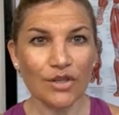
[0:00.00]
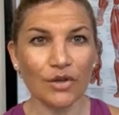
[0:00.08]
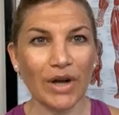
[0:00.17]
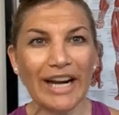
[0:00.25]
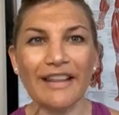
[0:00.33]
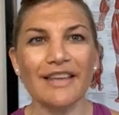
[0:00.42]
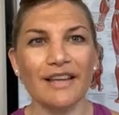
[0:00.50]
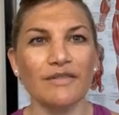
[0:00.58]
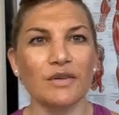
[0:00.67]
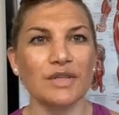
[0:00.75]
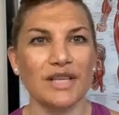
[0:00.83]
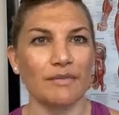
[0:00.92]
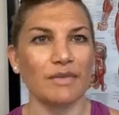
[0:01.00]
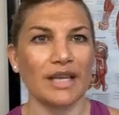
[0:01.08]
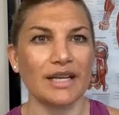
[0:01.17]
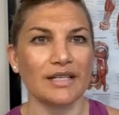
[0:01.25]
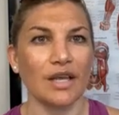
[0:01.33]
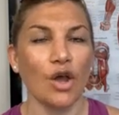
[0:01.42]
So kind of think of those same
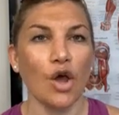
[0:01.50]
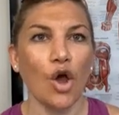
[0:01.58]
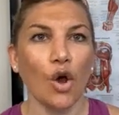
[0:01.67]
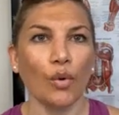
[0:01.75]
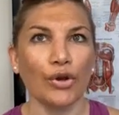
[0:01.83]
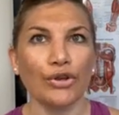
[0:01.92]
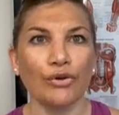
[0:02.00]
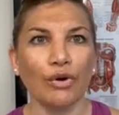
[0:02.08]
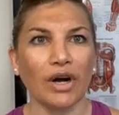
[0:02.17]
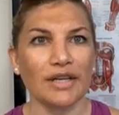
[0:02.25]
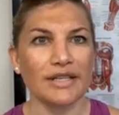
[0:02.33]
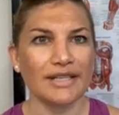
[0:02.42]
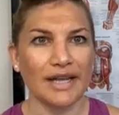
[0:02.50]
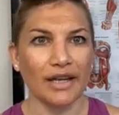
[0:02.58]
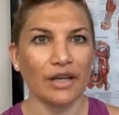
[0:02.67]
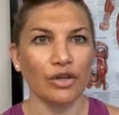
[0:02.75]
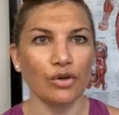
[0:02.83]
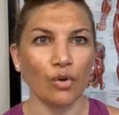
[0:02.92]
things when you are
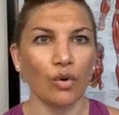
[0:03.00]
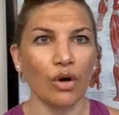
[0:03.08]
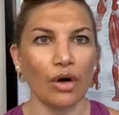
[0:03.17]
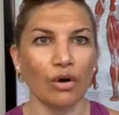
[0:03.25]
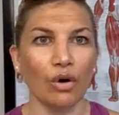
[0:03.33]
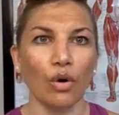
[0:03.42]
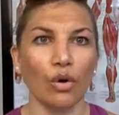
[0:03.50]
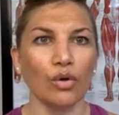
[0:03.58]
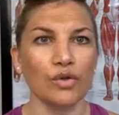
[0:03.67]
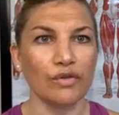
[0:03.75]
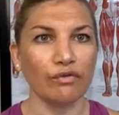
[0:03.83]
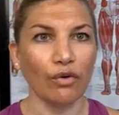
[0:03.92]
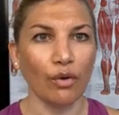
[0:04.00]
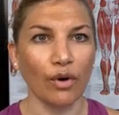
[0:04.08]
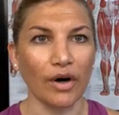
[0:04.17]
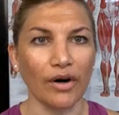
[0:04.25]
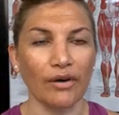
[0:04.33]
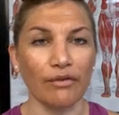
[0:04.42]
setting your goals
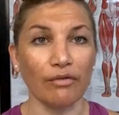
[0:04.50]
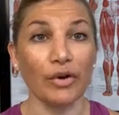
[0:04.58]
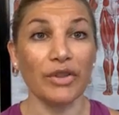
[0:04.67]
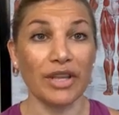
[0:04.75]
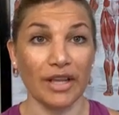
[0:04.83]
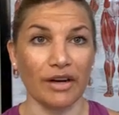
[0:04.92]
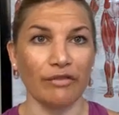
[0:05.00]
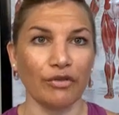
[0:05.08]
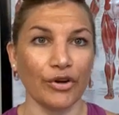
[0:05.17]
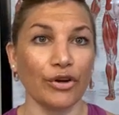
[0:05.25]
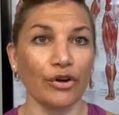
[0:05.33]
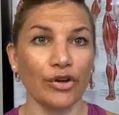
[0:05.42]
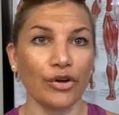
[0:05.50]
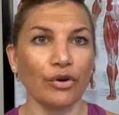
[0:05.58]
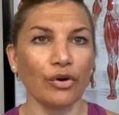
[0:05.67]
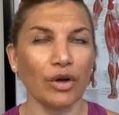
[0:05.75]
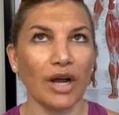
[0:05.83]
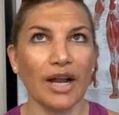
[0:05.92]
for the year, for
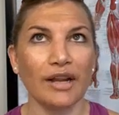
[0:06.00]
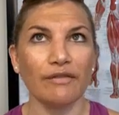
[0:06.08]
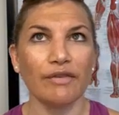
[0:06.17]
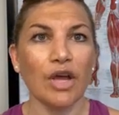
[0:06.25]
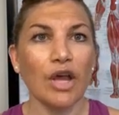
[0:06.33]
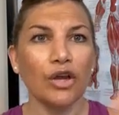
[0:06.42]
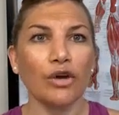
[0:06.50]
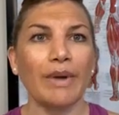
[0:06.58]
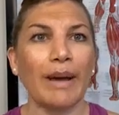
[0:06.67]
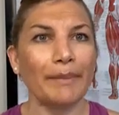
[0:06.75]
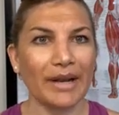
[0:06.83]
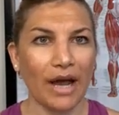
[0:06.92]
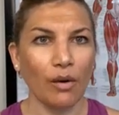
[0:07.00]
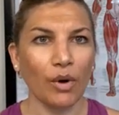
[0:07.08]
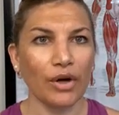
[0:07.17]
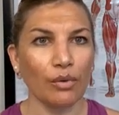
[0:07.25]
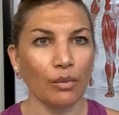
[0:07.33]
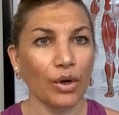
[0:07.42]
your kind of, you're mapping out
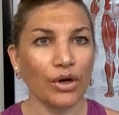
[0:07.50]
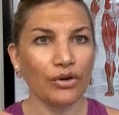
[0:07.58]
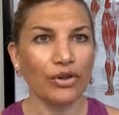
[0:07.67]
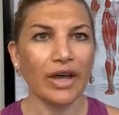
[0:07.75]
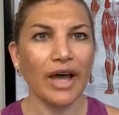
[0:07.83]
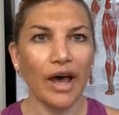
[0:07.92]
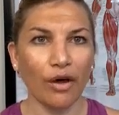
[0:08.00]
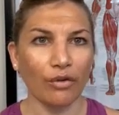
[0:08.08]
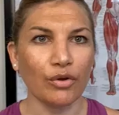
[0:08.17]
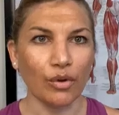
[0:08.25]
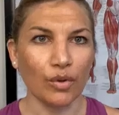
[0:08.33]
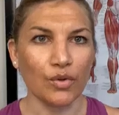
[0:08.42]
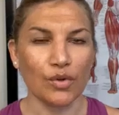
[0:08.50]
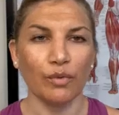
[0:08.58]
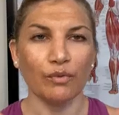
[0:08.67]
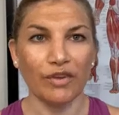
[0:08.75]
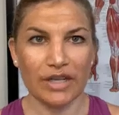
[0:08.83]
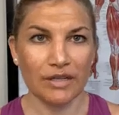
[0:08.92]
what are the health goals or
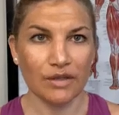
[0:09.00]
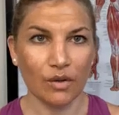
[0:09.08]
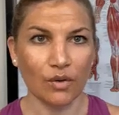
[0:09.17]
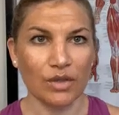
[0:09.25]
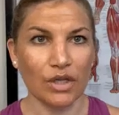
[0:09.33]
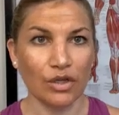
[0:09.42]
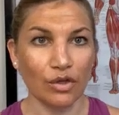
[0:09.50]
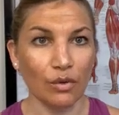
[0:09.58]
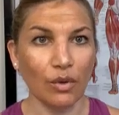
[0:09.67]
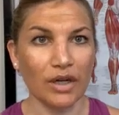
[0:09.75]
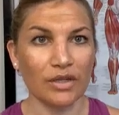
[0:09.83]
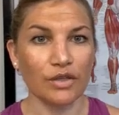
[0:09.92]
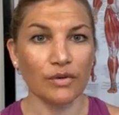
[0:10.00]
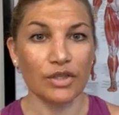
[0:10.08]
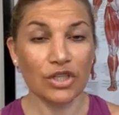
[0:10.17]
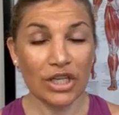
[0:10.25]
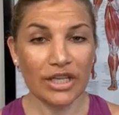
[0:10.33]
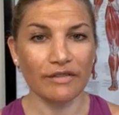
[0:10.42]
fitness goals that you want to
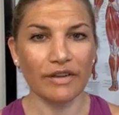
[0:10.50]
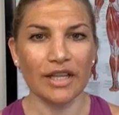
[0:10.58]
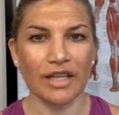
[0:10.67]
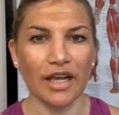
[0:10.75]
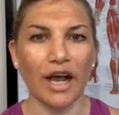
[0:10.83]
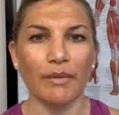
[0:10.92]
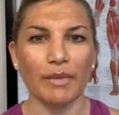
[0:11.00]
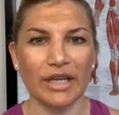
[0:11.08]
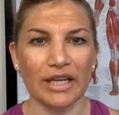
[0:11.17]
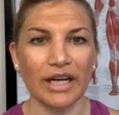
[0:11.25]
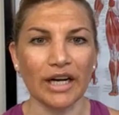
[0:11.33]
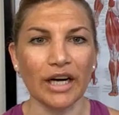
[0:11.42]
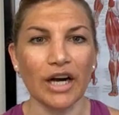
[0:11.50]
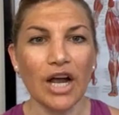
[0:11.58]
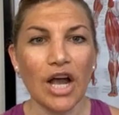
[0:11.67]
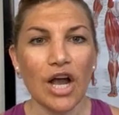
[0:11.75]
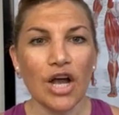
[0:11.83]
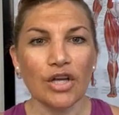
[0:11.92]
achieve in the coming year.
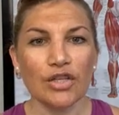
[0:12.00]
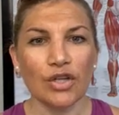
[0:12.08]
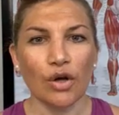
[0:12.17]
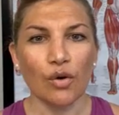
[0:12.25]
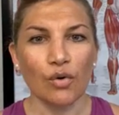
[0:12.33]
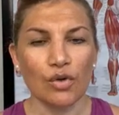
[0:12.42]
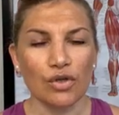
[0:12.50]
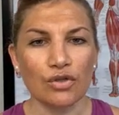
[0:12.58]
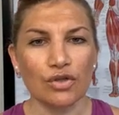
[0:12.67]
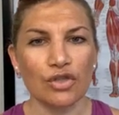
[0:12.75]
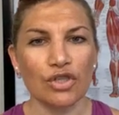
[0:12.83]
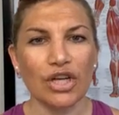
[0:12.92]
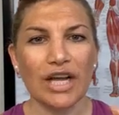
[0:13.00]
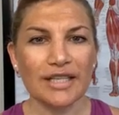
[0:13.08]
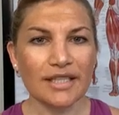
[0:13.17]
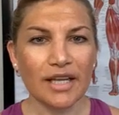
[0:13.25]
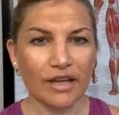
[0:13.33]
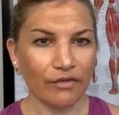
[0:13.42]
So
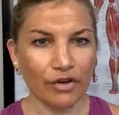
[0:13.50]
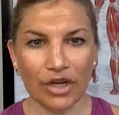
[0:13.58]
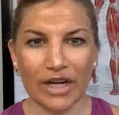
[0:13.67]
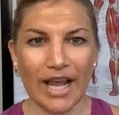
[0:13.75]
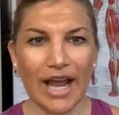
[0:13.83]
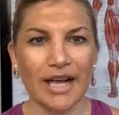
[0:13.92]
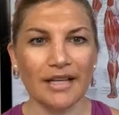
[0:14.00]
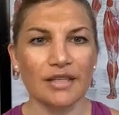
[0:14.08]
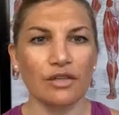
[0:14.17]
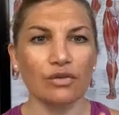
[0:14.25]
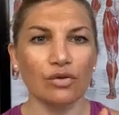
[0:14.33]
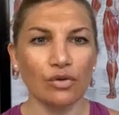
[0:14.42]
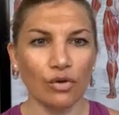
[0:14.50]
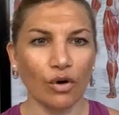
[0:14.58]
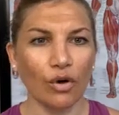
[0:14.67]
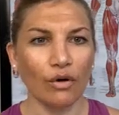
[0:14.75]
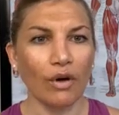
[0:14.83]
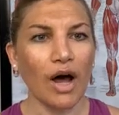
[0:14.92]
just like if you're going to ask
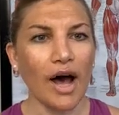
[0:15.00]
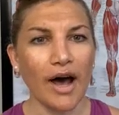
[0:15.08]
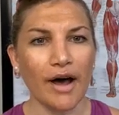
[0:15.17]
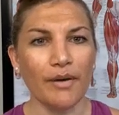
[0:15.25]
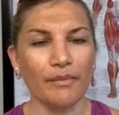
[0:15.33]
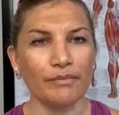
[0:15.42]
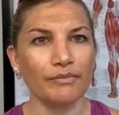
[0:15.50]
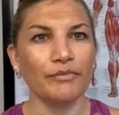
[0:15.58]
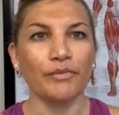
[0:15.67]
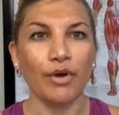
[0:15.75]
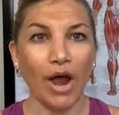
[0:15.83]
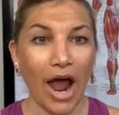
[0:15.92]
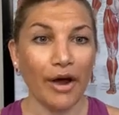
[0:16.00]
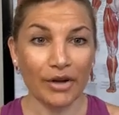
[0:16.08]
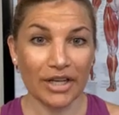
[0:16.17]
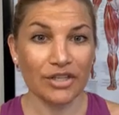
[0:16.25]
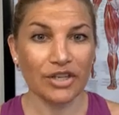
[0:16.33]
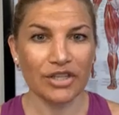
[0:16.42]
Google how
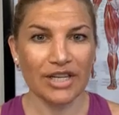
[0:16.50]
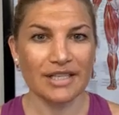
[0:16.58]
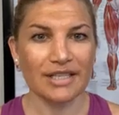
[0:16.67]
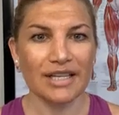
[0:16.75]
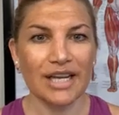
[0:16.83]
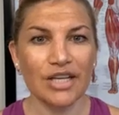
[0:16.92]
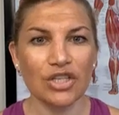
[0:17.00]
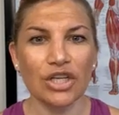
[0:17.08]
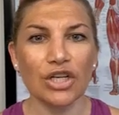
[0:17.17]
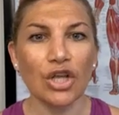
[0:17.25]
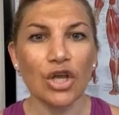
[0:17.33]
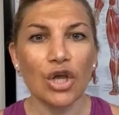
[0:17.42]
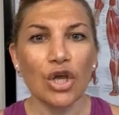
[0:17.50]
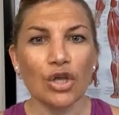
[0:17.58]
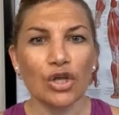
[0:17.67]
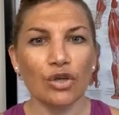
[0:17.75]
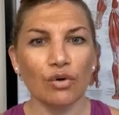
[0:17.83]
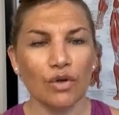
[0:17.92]
to get to your destination,
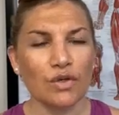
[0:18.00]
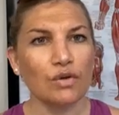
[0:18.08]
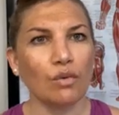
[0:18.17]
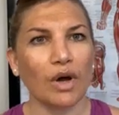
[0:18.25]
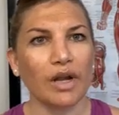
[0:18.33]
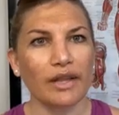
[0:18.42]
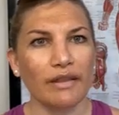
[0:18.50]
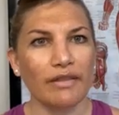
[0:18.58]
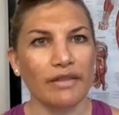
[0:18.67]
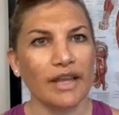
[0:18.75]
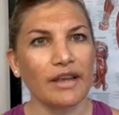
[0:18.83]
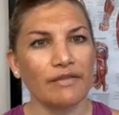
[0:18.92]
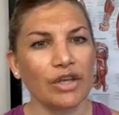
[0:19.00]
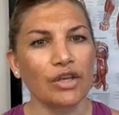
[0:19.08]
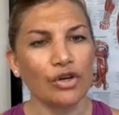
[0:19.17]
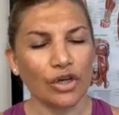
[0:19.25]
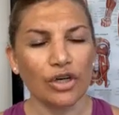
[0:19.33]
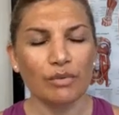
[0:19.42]
you also want to think of that
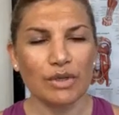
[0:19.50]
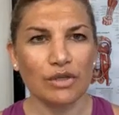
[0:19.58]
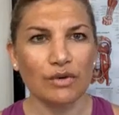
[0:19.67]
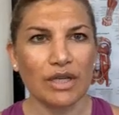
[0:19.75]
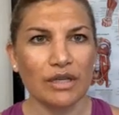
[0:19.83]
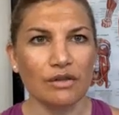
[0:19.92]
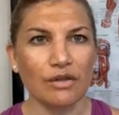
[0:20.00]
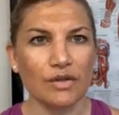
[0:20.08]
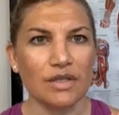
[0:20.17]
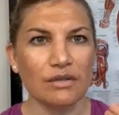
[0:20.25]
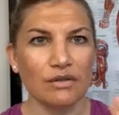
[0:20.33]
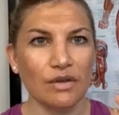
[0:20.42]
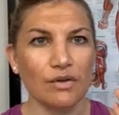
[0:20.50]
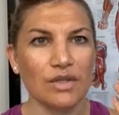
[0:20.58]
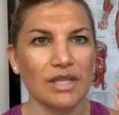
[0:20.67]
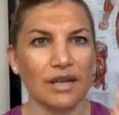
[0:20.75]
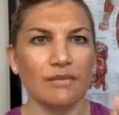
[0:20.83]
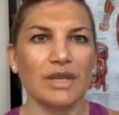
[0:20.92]
you're going to be doing those
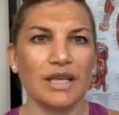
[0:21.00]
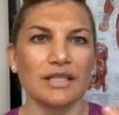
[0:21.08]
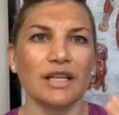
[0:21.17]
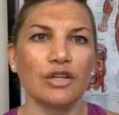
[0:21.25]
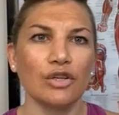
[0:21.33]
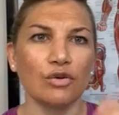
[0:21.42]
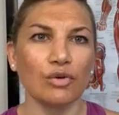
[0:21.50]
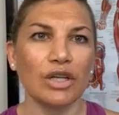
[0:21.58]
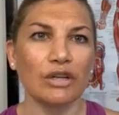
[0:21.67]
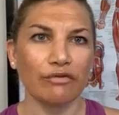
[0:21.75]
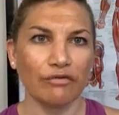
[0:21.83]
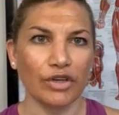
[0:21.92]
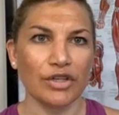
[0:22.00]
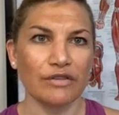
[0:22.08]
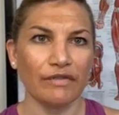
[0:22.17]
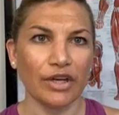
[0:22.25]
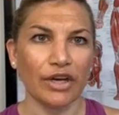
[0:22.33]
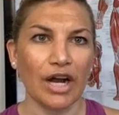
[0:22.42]
same things, that you need to
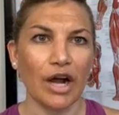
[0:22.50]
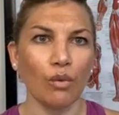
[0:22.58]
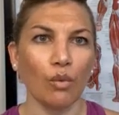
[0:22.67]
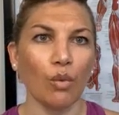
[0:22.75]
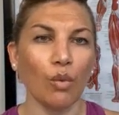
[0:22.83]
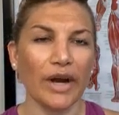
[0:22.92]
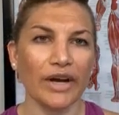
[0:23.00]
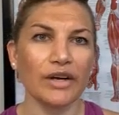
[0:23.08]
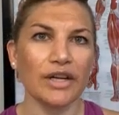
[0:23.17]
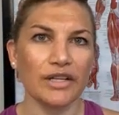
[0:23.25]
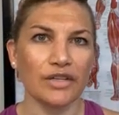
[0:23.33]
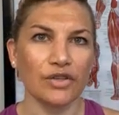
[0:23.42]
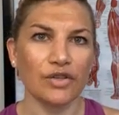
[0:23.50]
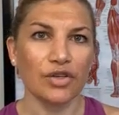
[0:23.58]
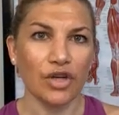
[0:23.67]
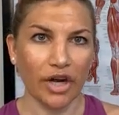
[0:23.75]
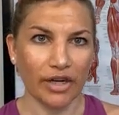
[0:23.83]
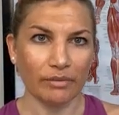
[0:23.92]
first figure out where is your
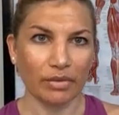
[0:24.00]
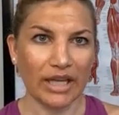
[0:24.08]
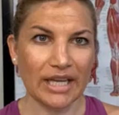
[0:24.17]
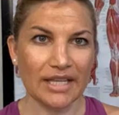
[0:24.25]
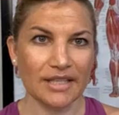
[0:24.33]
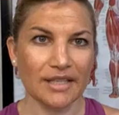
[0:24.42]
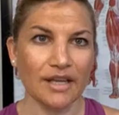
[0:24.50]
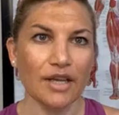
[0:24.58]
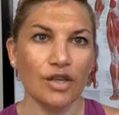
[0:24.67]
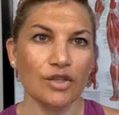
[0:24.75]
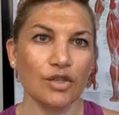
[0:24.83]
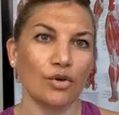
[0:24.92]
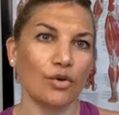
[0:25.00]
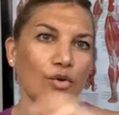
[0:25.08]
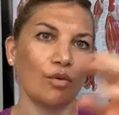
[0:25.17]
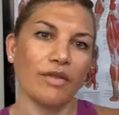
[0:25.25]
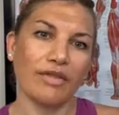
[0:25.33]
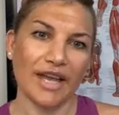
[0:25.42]
starting place
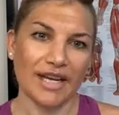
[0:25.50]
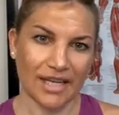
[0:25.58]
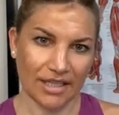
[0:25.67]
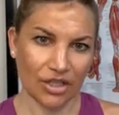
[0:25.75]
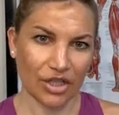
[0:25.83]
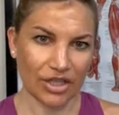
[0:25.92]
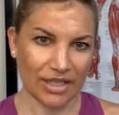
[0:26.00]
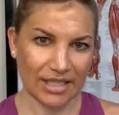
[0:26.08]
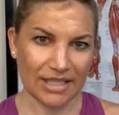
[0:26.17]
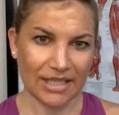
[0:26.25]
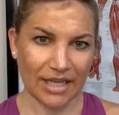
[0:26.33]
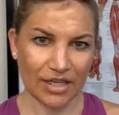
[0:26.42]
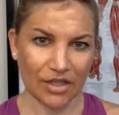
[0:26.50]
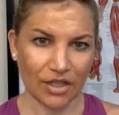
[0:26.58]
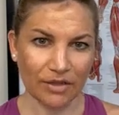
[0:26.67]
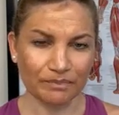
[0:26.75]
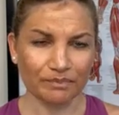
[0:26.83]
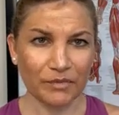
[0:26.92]
to then get to your
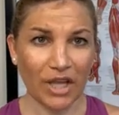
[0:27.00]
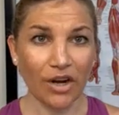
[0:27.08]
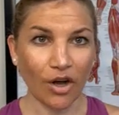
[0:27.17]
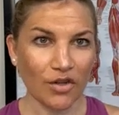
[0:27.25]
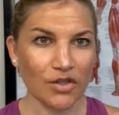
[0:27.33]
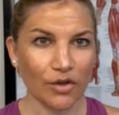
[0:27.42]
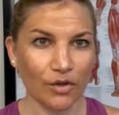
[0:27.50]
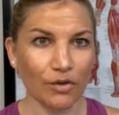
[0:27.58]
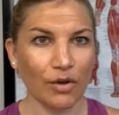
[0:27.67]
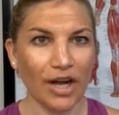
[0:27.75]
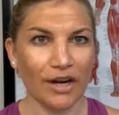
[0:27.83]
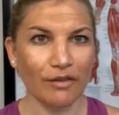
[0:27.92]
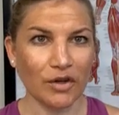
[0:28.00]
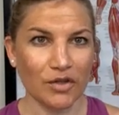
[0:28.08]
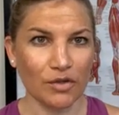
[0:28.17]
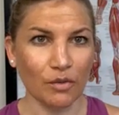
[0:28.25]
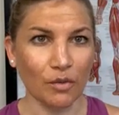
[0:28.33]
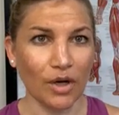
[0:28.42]
destination. And also you kind of
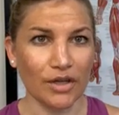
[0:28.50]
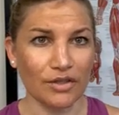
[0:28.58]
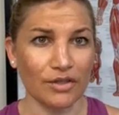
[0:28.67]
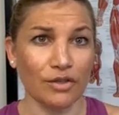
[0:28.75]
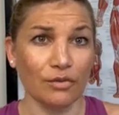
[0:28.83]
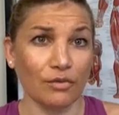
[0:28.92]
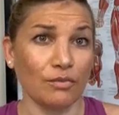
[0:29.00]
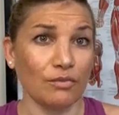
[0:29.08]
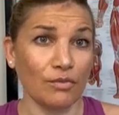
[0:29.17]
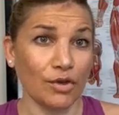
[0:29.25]
also want you